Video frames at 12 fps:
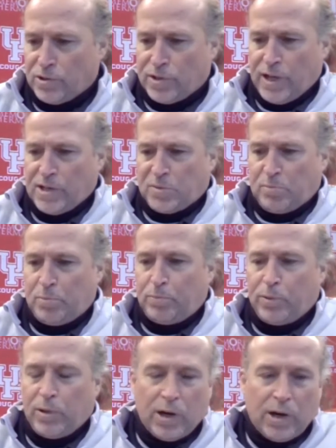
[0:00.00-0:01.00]
and they just
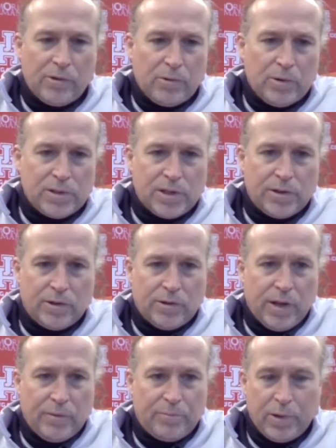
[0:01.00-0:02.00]
plug other ones in there
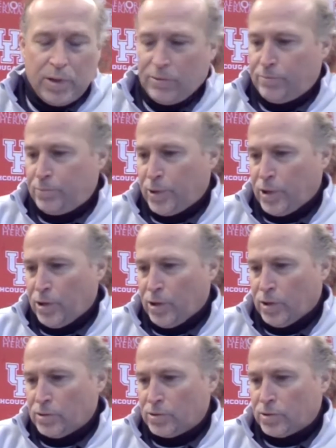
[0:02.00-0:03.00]
and they play pretty
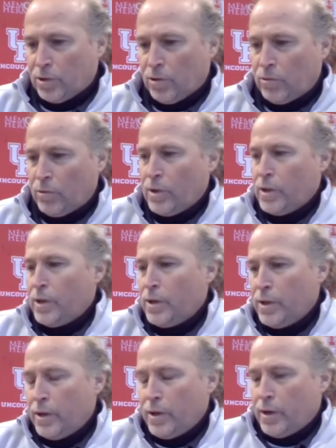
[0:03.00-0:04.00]
good. So,
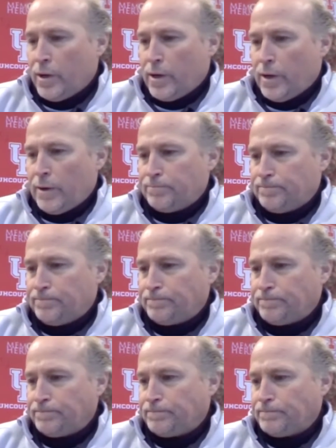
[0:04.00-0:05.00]

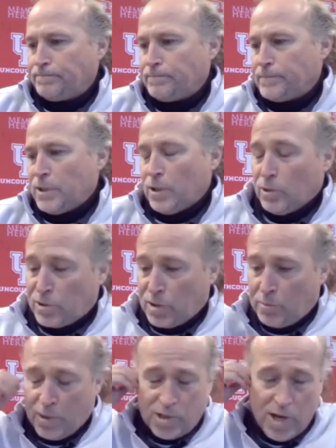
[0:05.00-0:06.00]
you know, it's
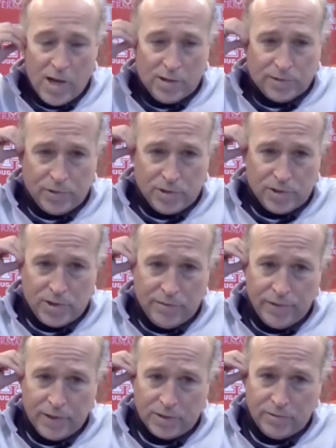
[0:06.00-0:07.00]
going to be a challenge for us
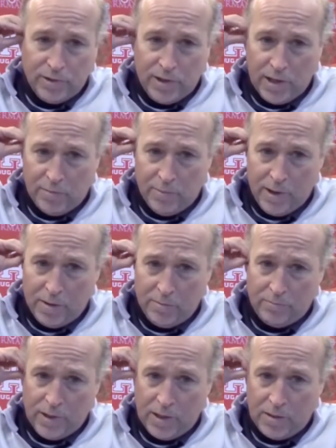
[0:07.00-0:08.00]
defensively. They can make
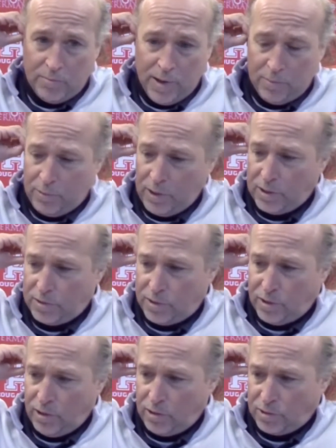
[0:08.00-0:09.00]
plays,
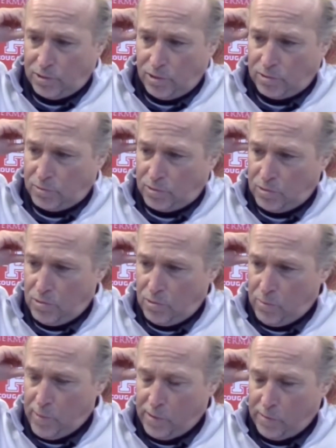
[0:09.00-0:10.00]
and it all starts with their
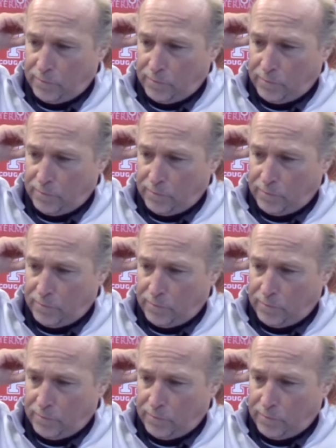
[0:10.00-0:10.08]
quarterback.